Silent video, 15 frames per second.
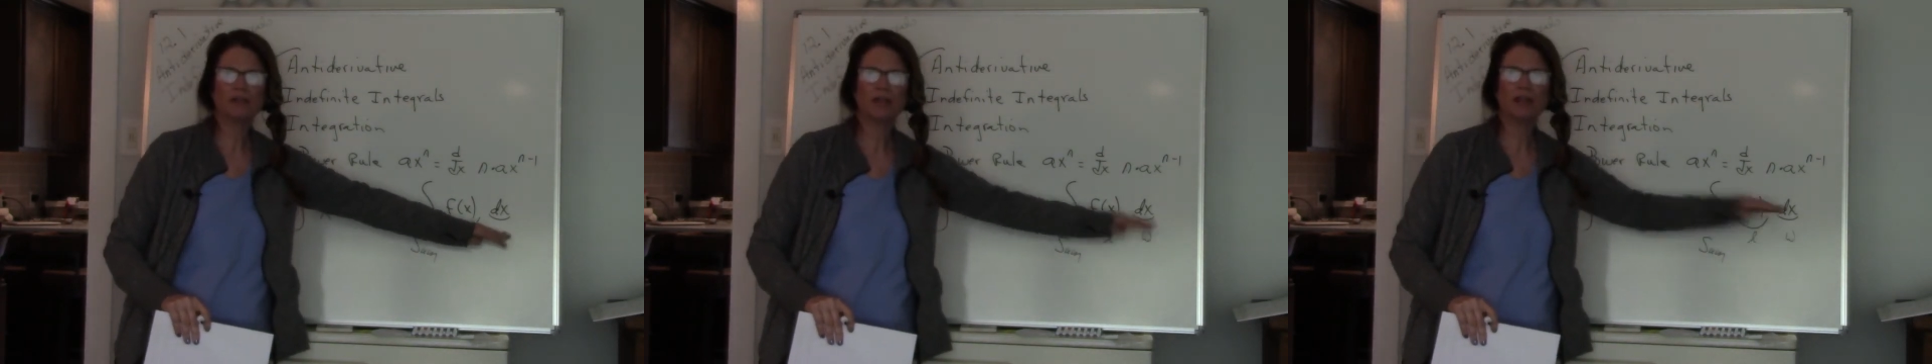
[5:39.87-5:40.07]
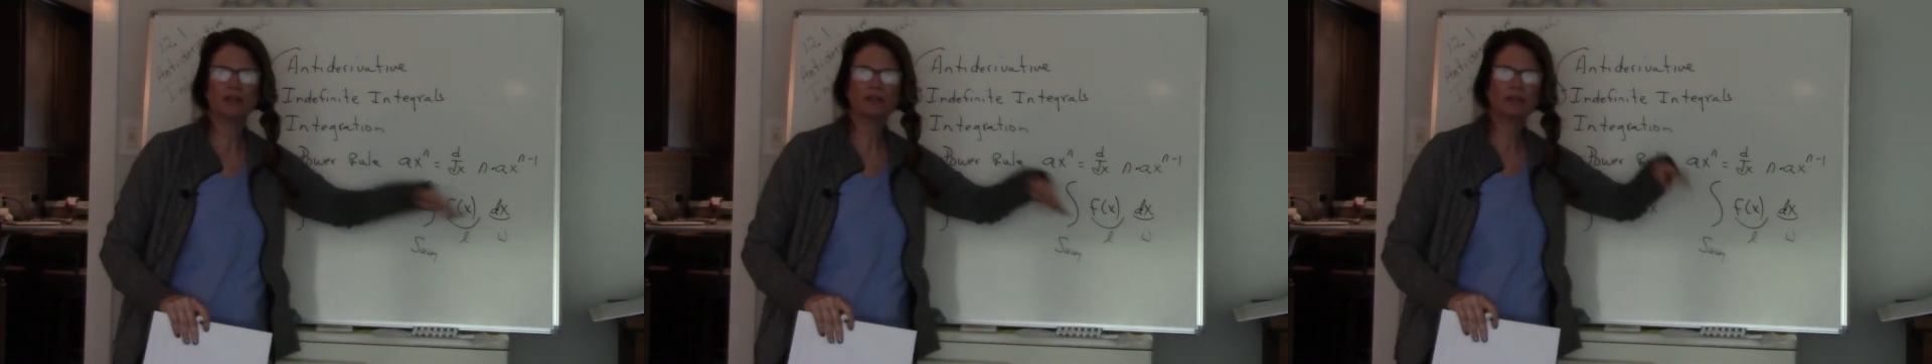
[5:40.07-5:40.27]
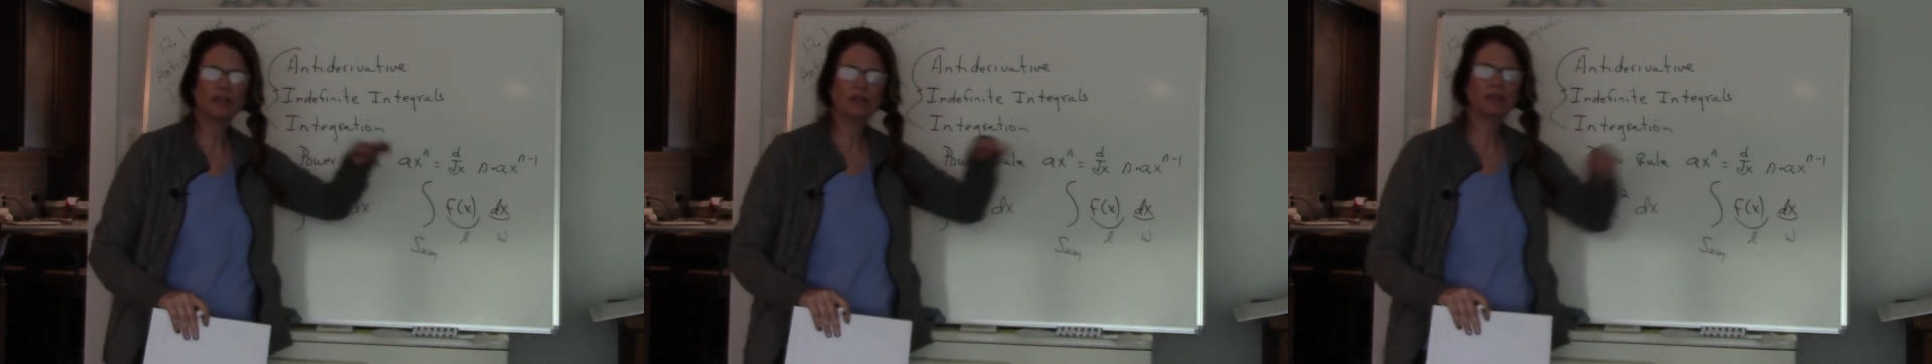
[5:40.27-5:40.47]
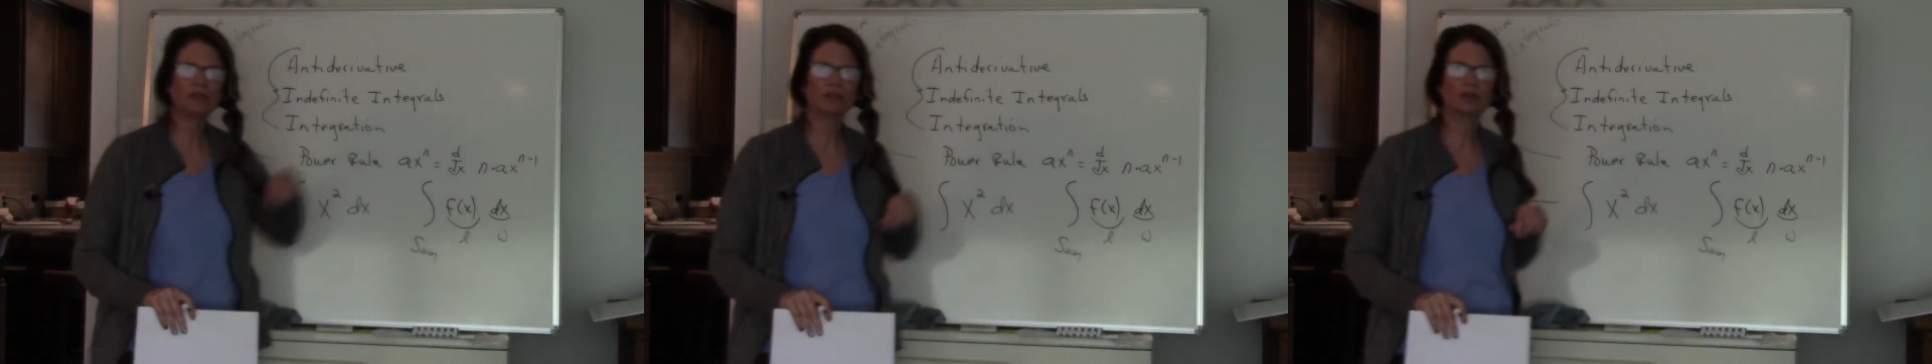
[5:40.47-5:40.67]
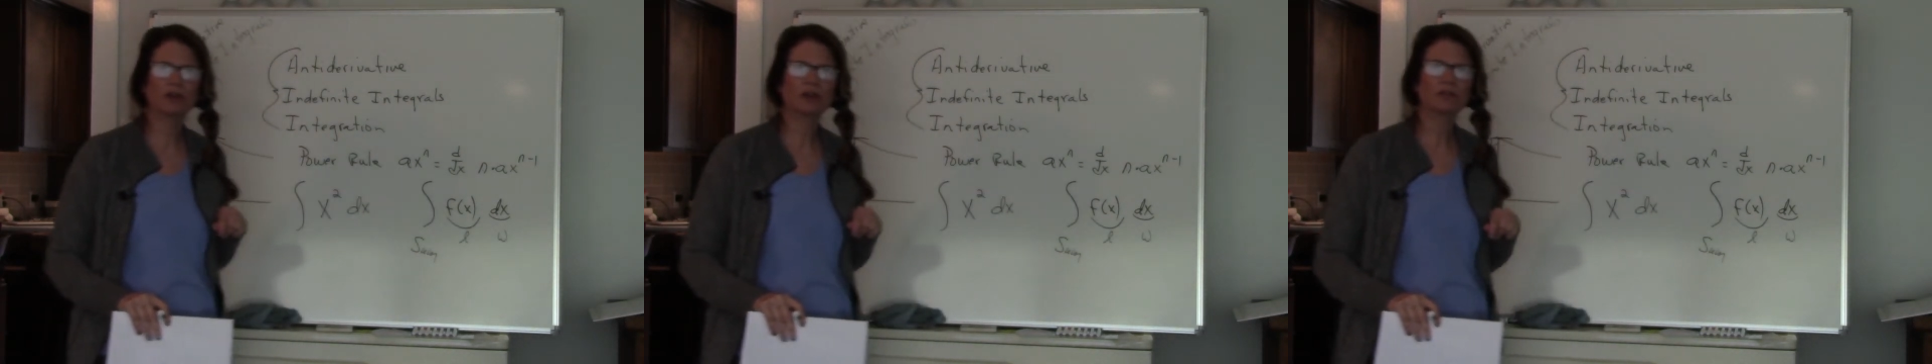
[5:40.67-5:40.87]
underneath
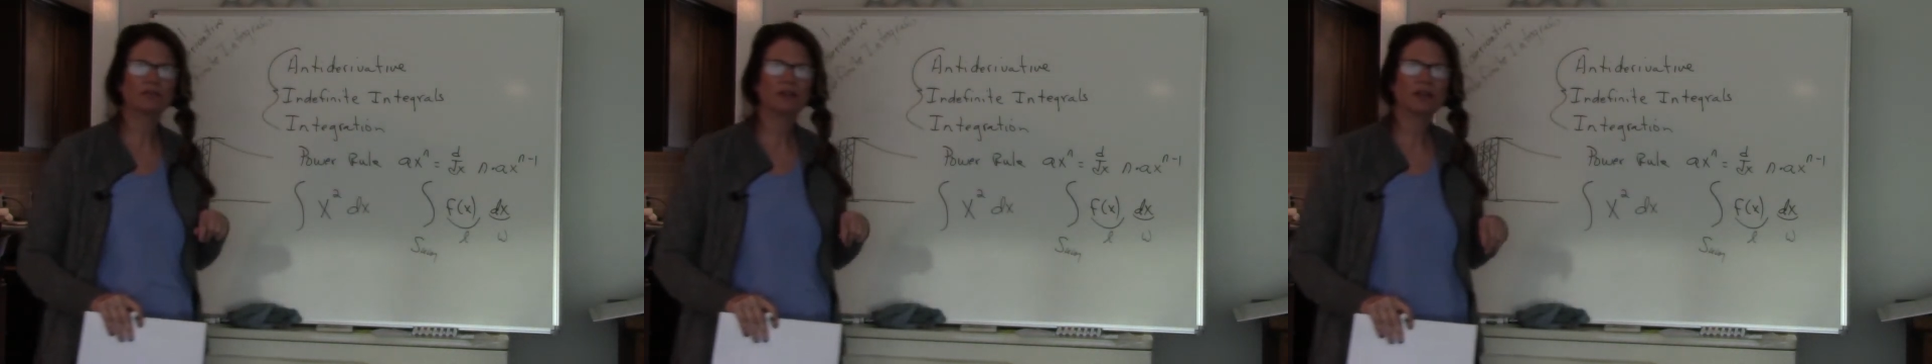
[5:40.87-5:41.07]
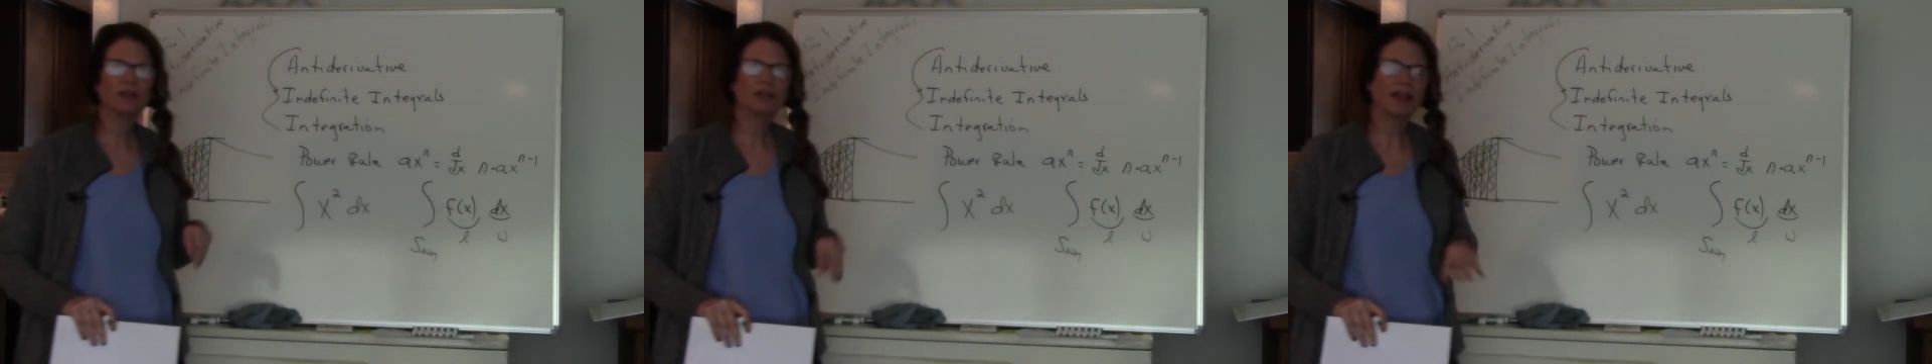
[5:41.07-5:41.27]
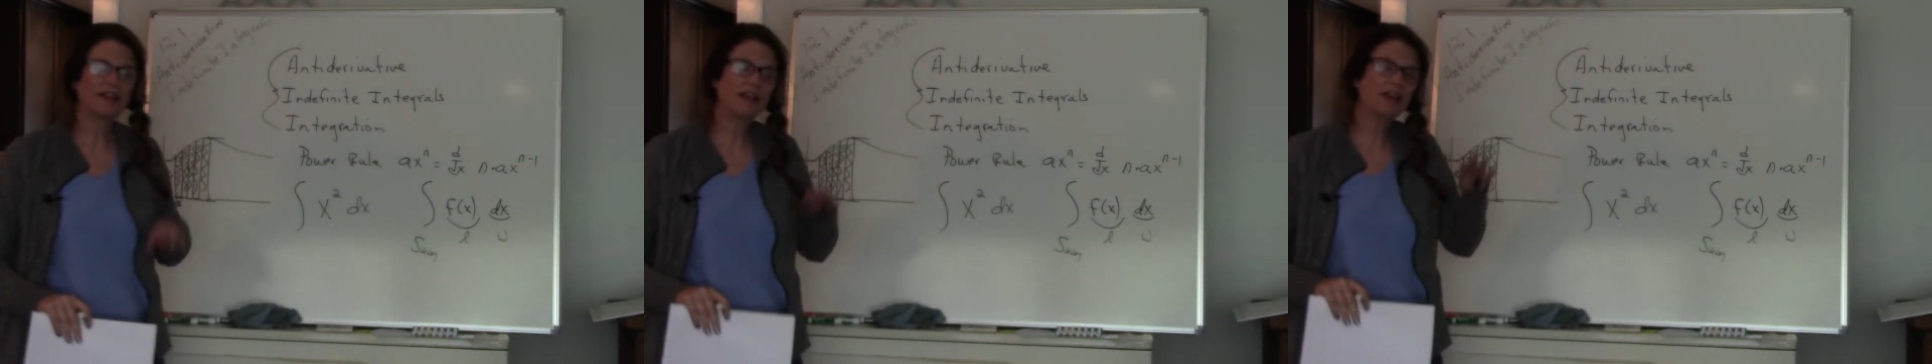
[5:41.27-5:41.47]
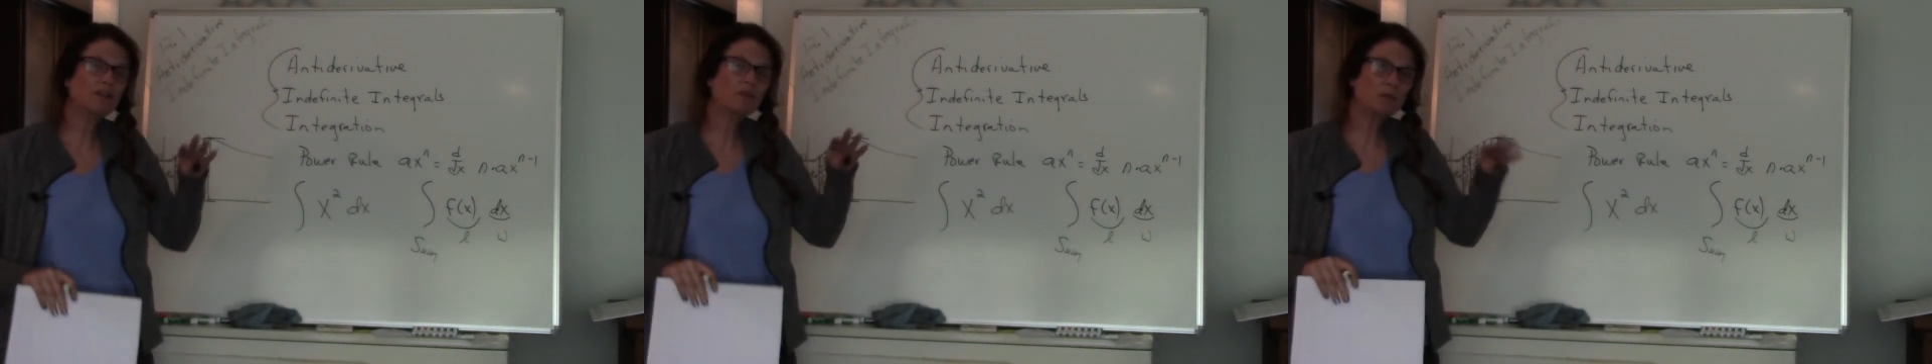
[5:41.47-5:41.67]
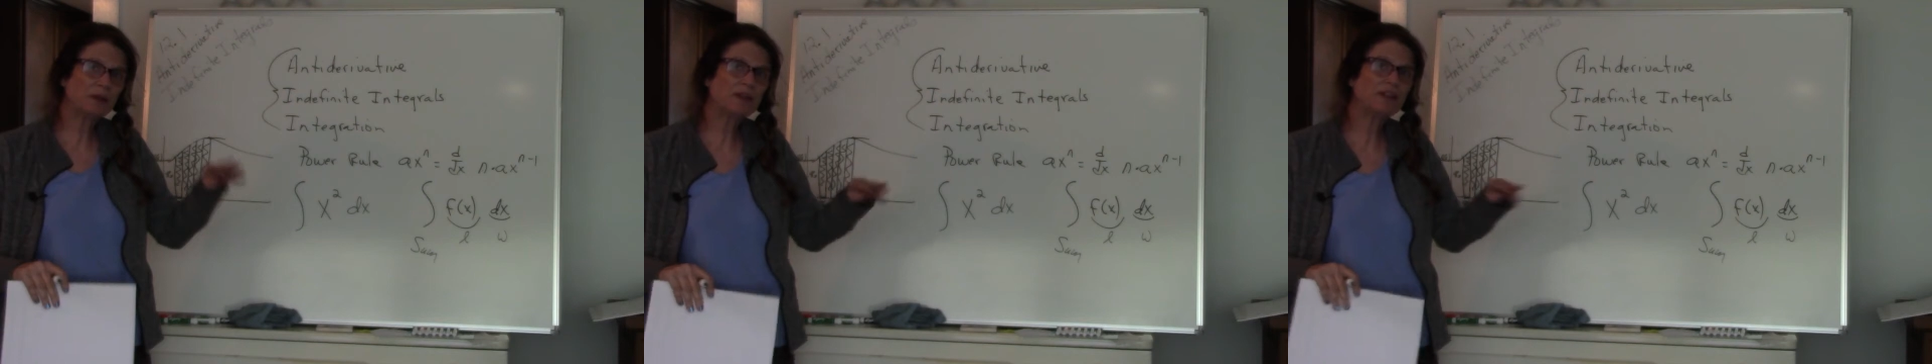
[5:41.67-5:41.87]
your curve. Okay, that's what